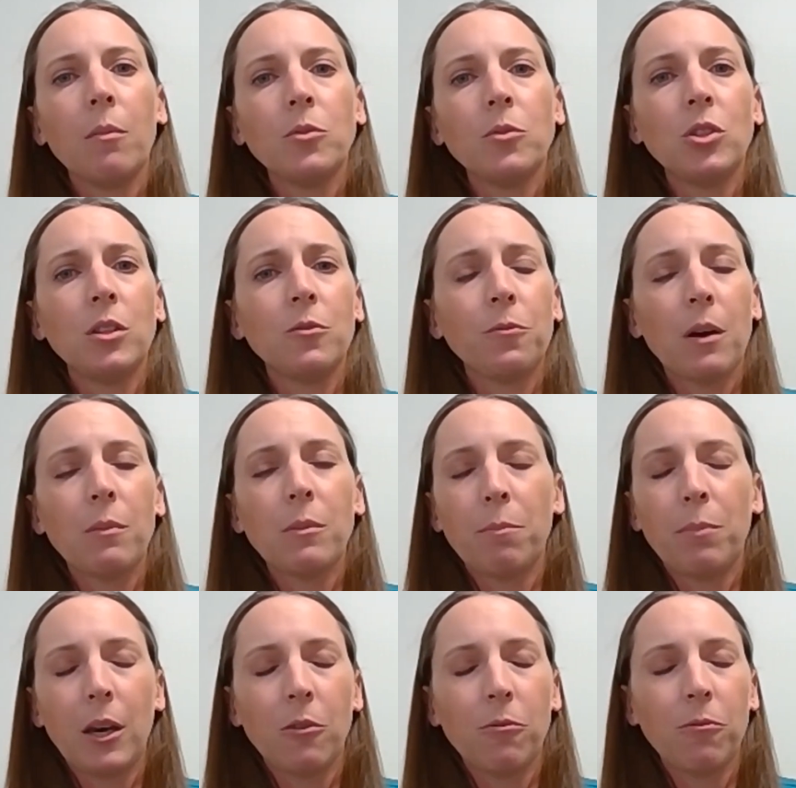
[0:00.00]
She's from a
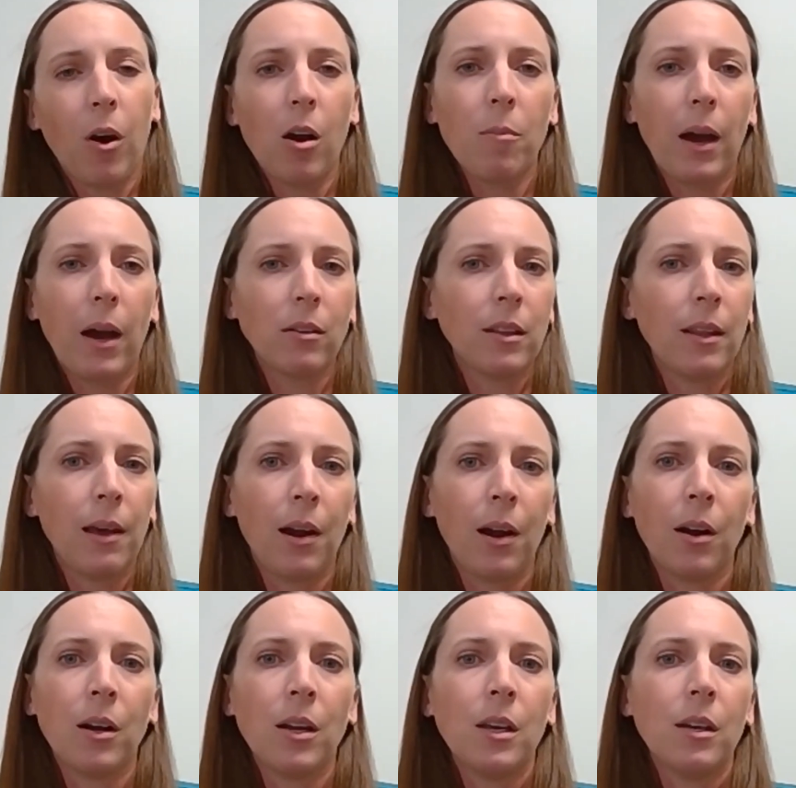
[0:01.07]
big farm out
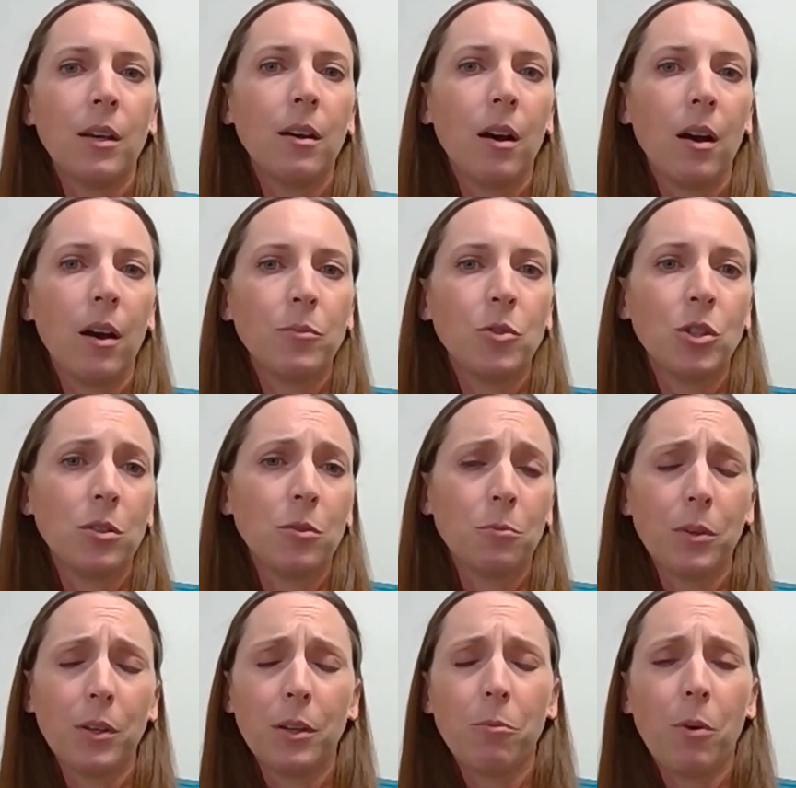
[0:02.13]
there. She's a
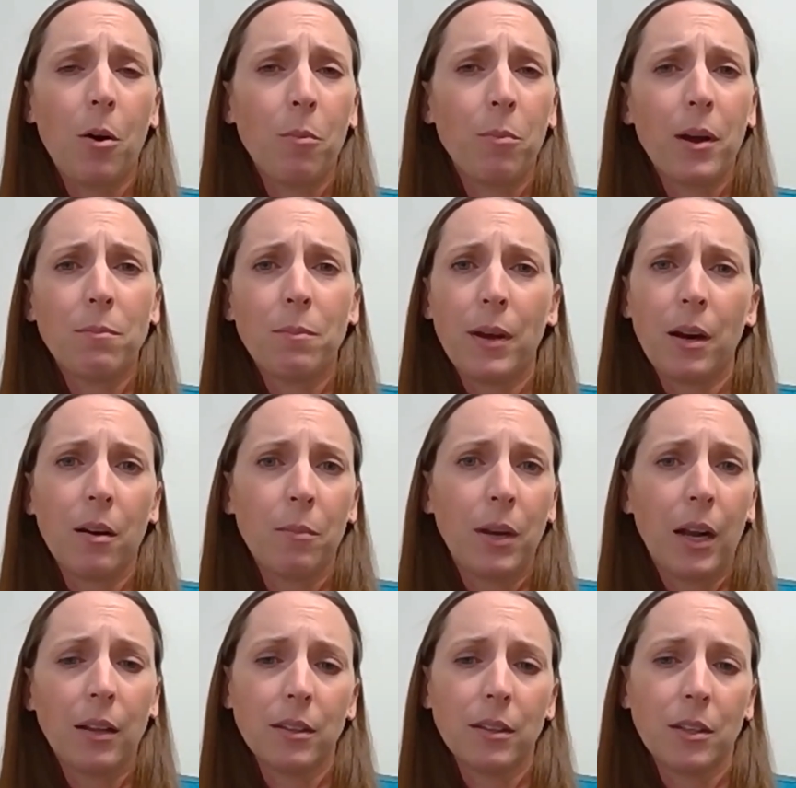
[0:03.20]
really well-bred mare. I mean,
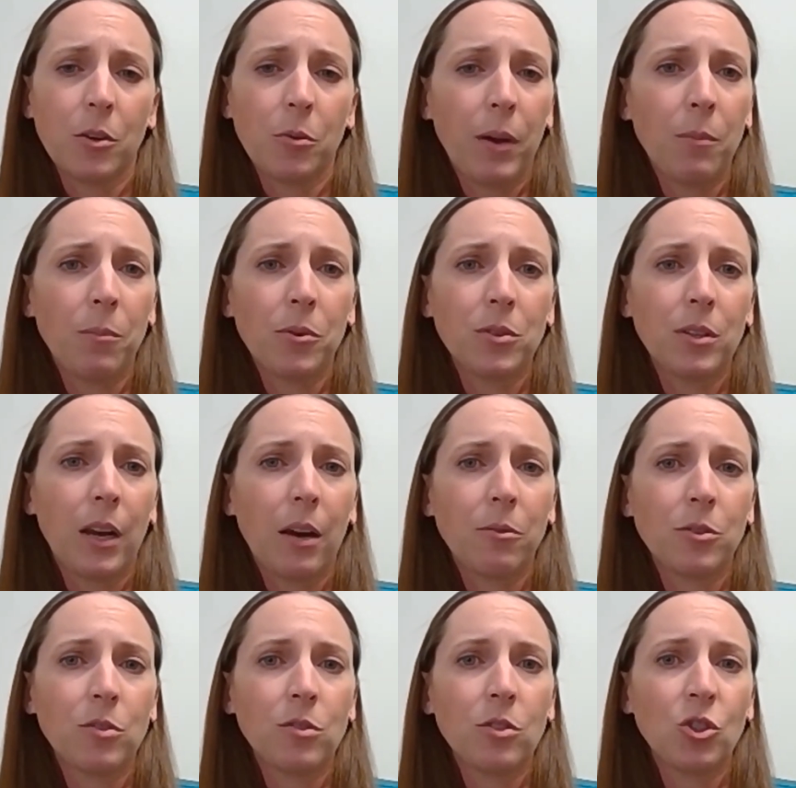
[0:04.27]
I looked at her papers and I
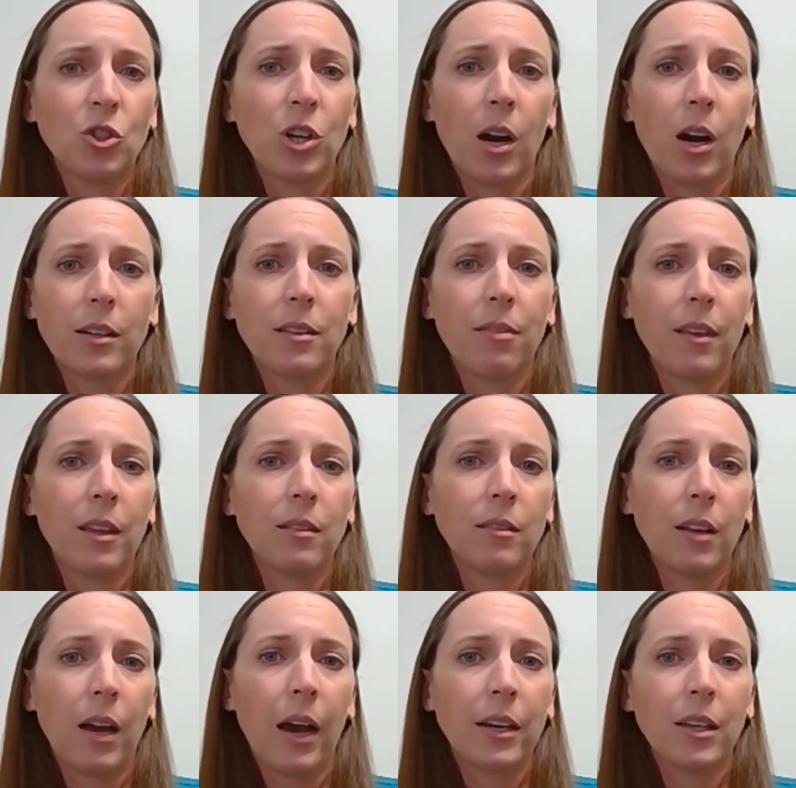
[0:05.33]
was shocked that
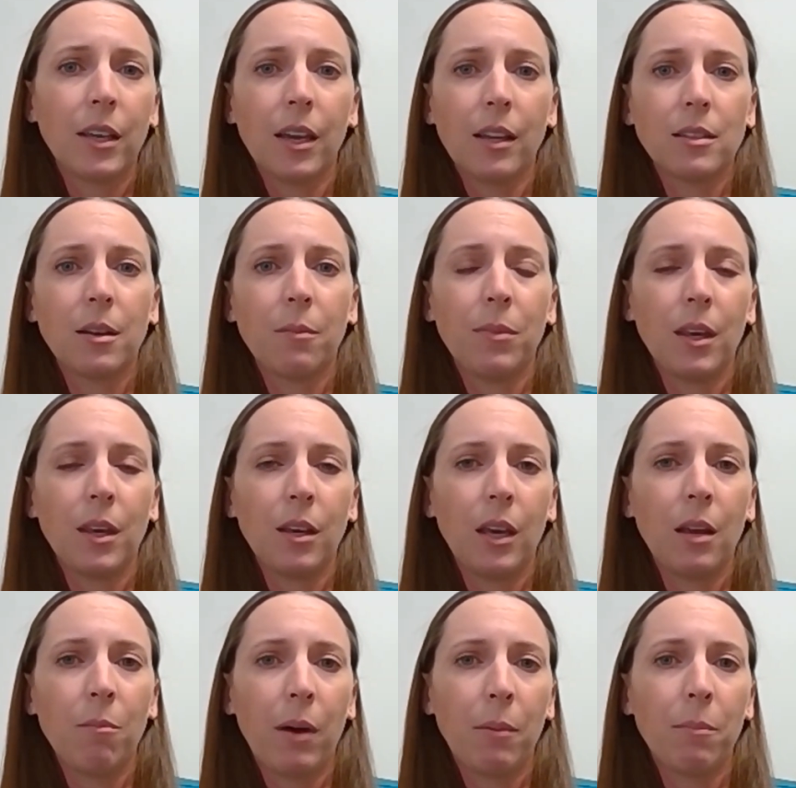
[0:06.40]
I could get something
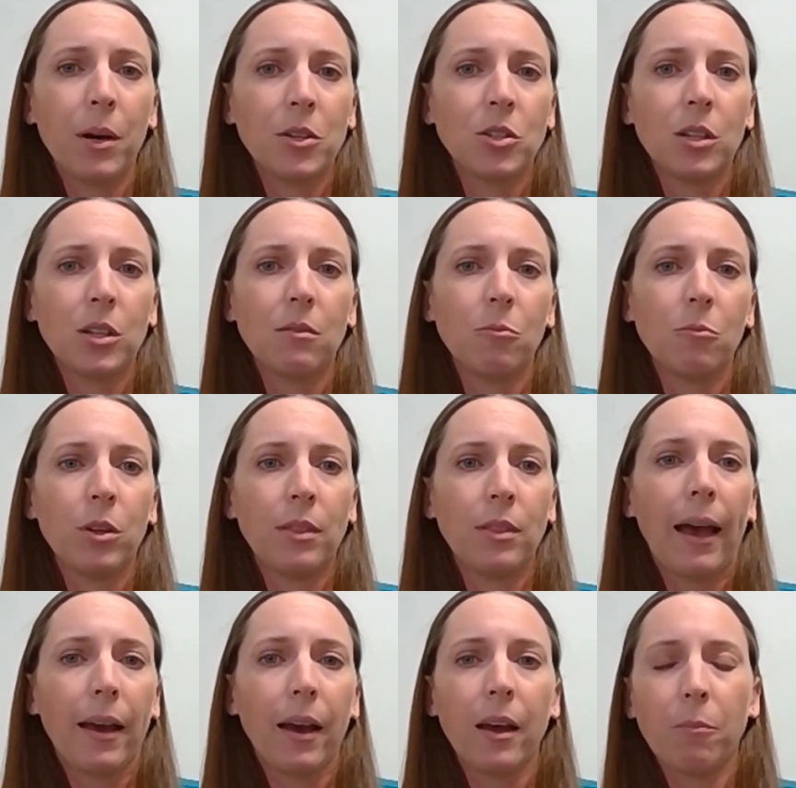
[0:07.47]
in my budget with
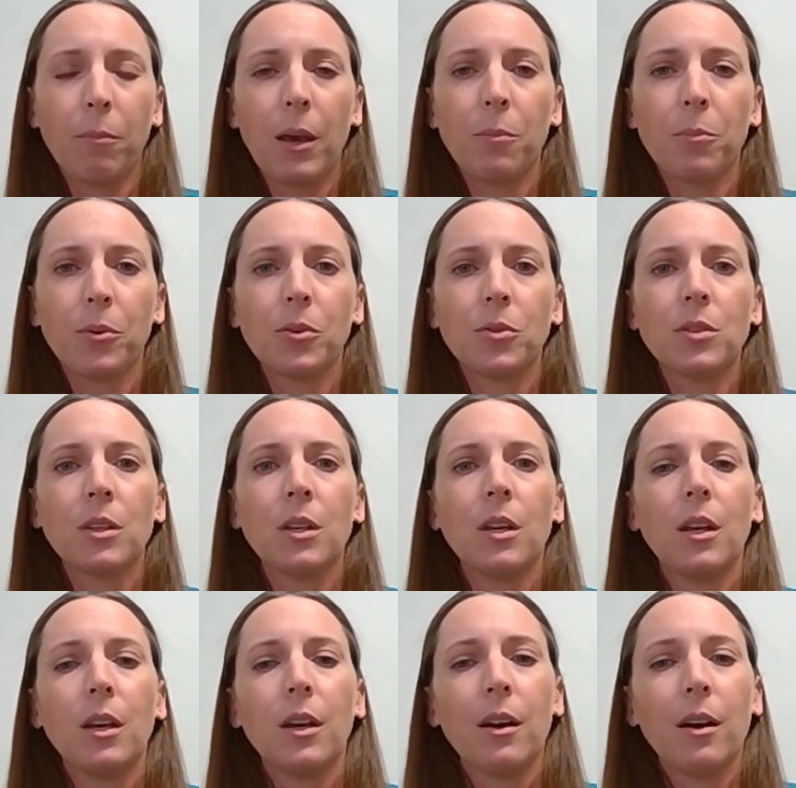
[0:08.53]
that kind of papers.
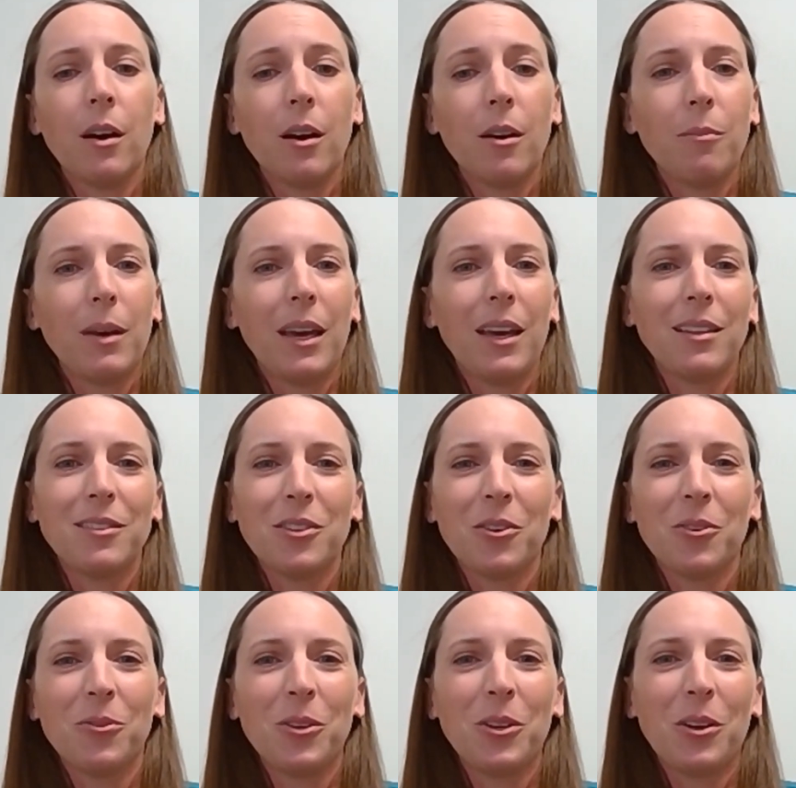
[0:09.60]
And
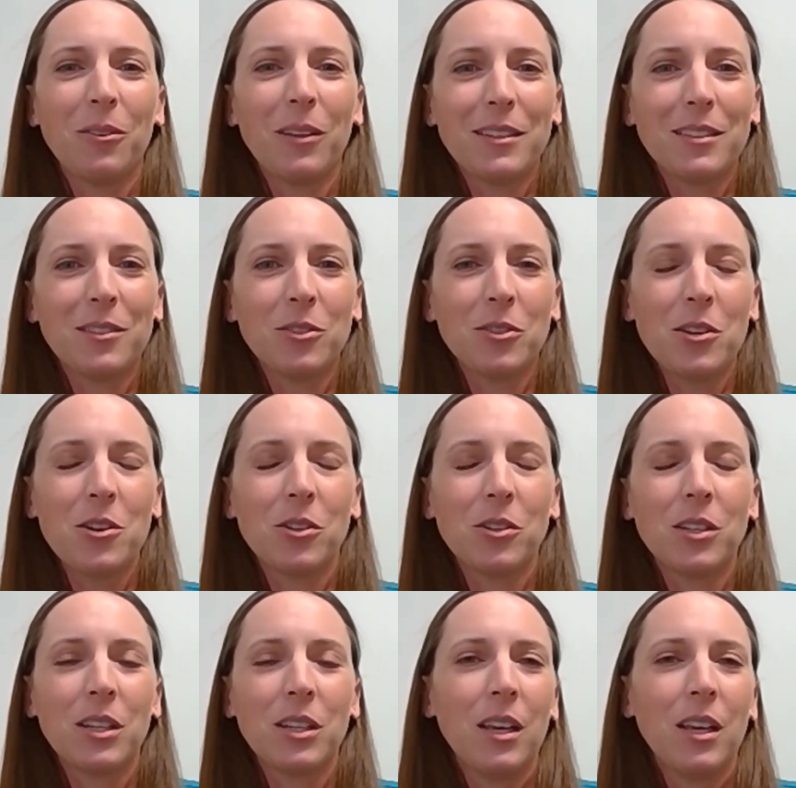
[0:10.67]
so, lessons learned.